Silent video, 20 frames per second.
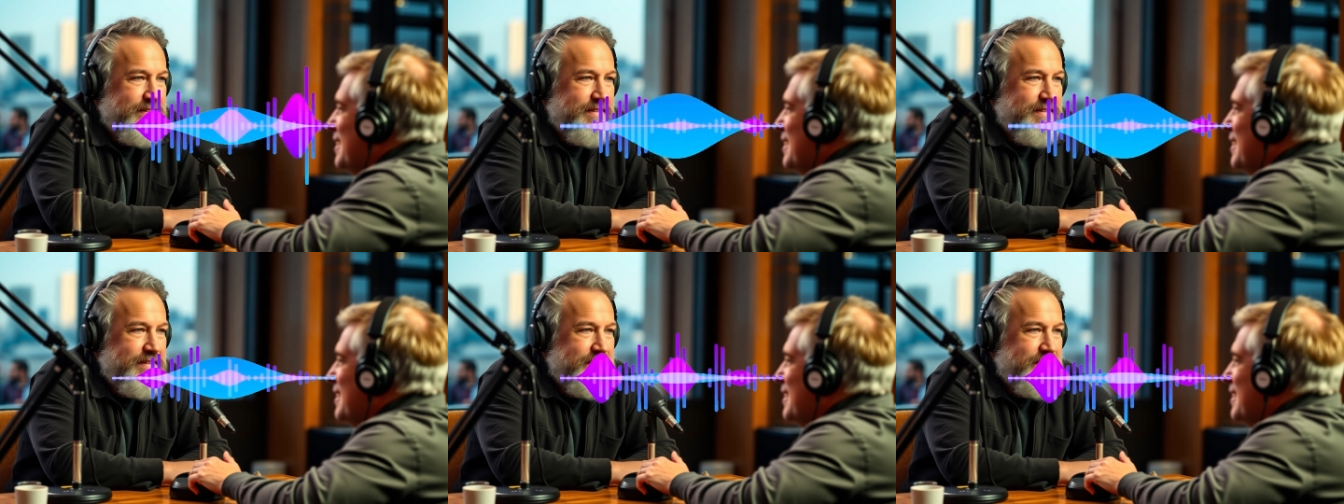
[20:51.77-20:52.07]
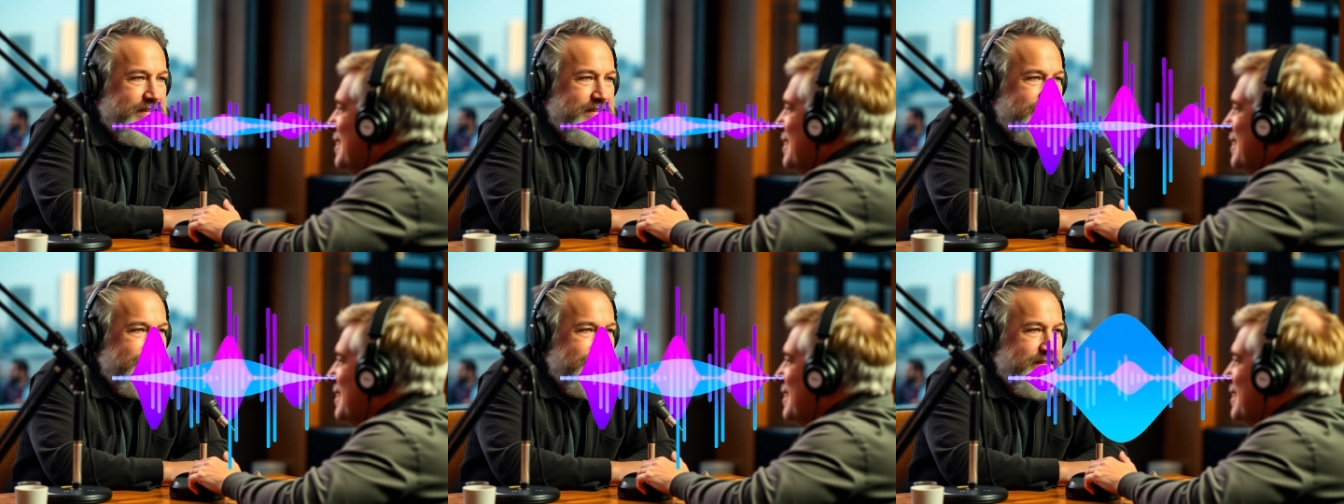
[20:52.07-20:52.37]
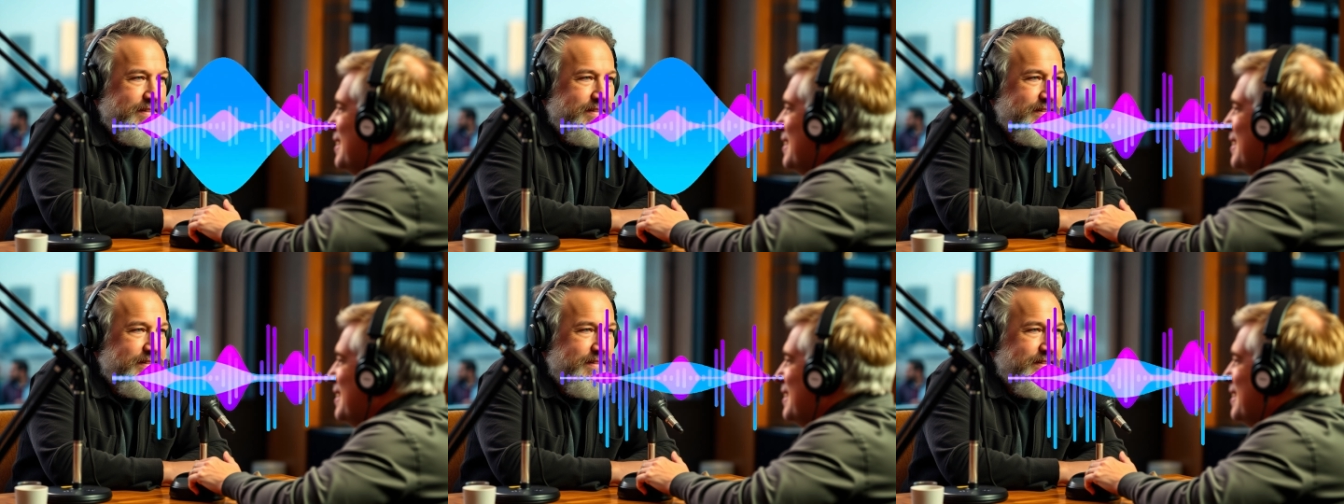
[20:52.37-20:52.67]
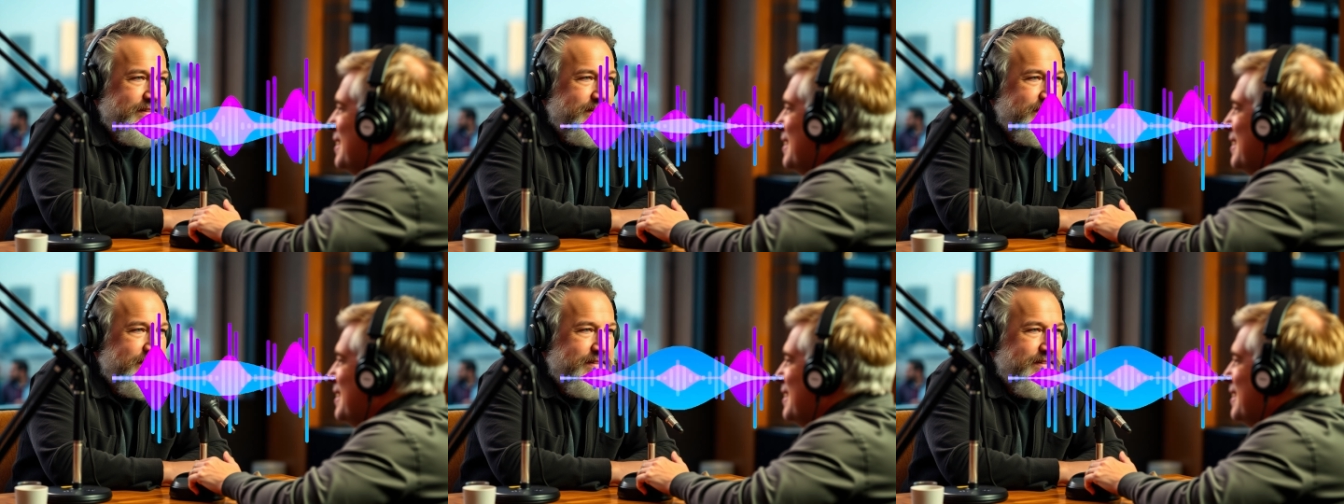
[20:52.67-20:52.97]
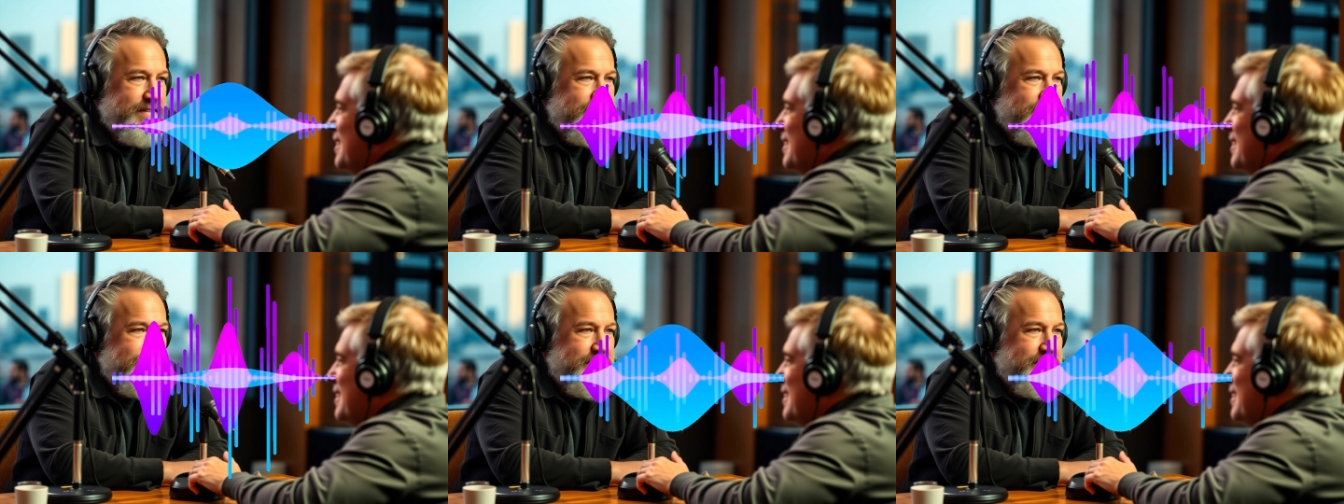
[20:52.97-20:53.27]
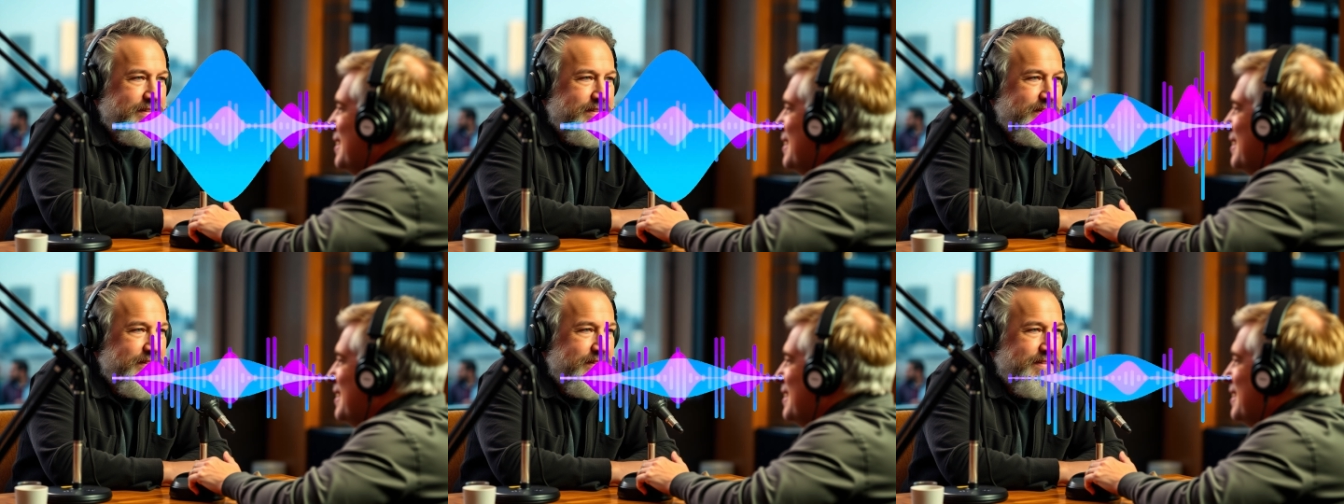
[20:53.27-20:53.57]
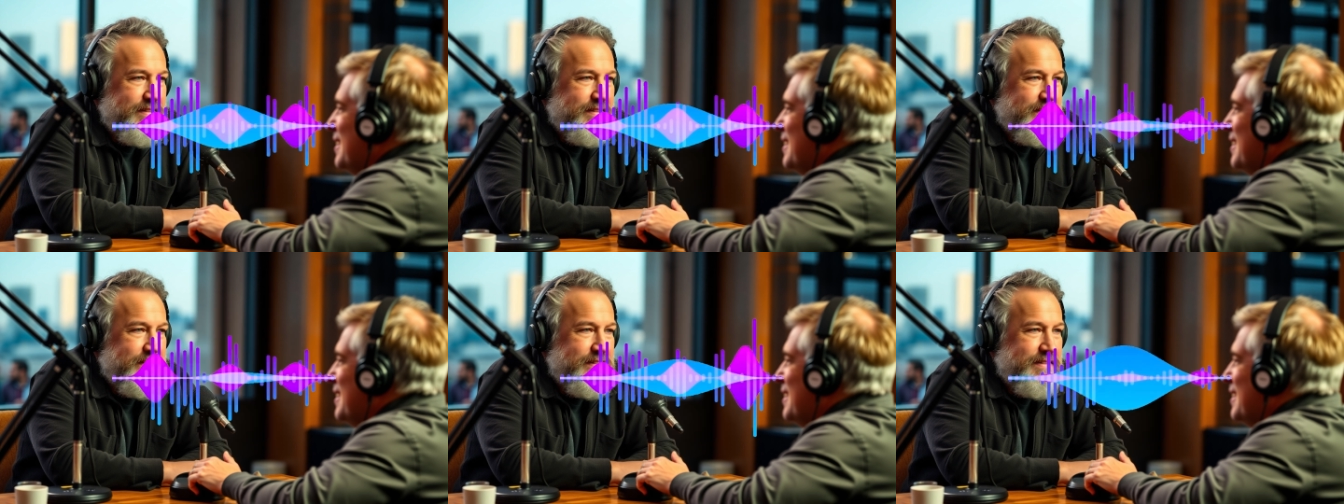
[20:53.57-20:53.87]
like Marcelo's
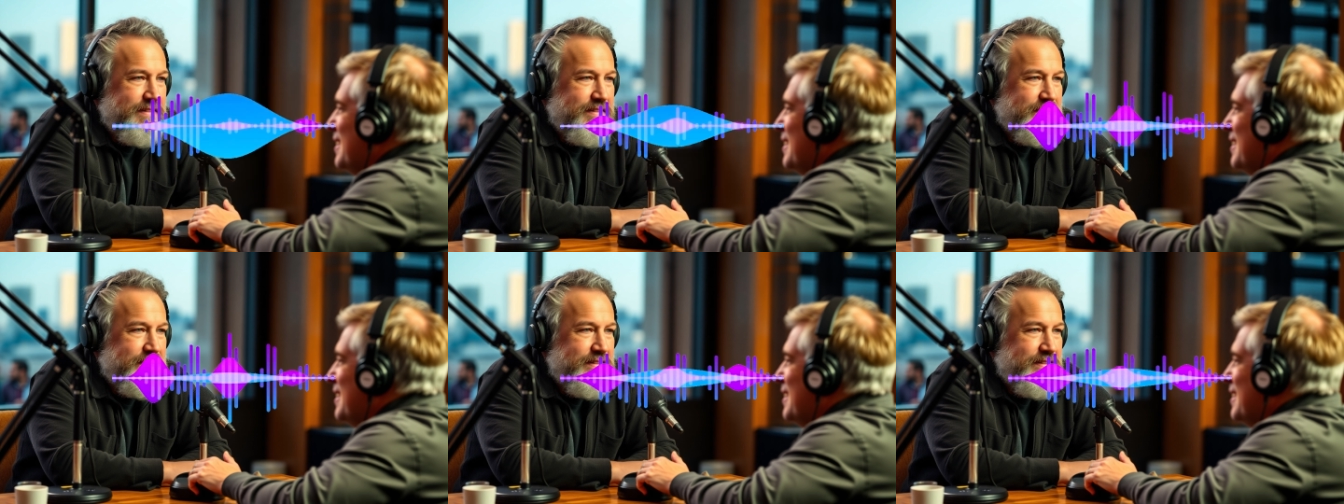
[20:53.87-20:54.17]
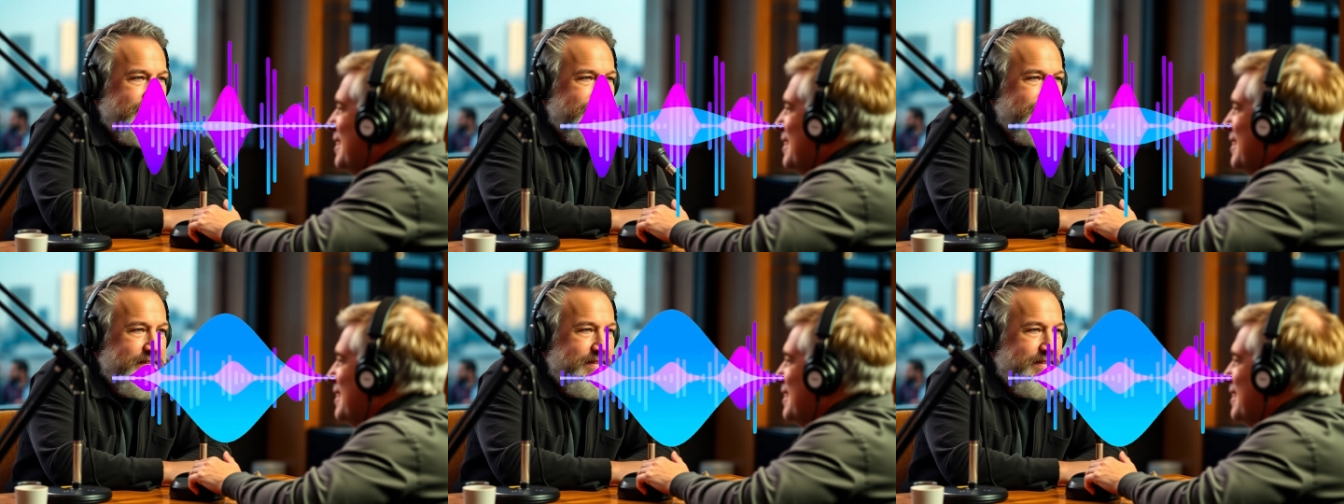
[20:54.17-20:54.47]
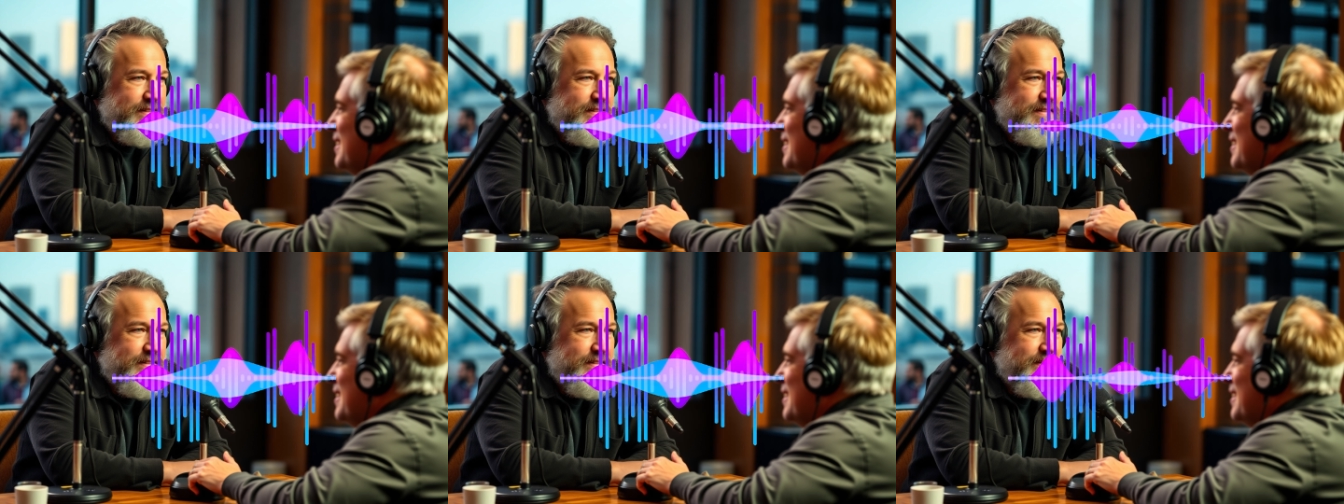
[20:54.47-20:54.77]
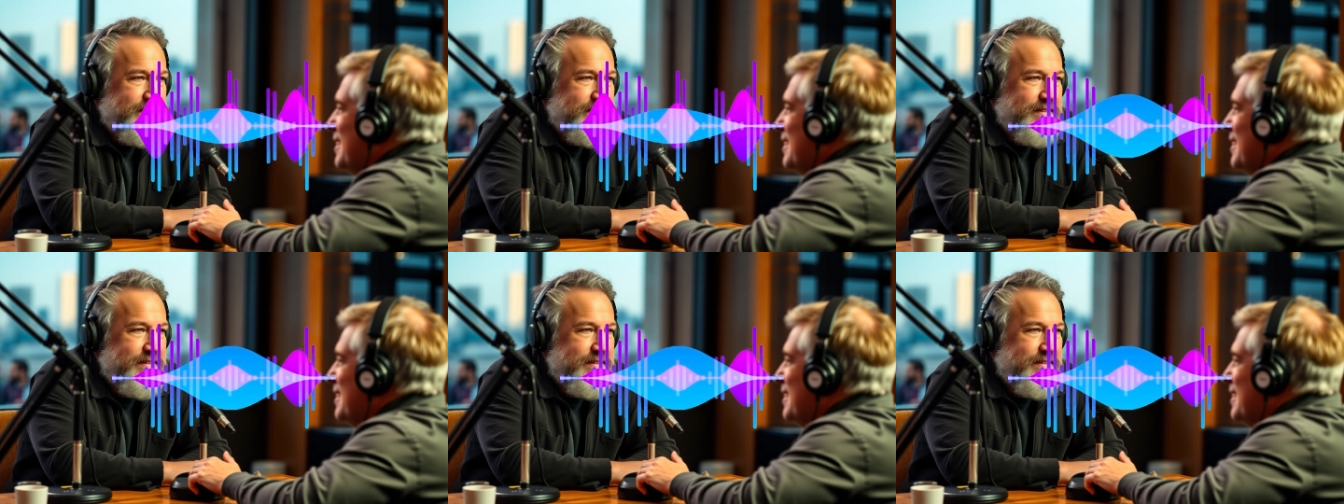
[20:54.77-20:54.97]
genius and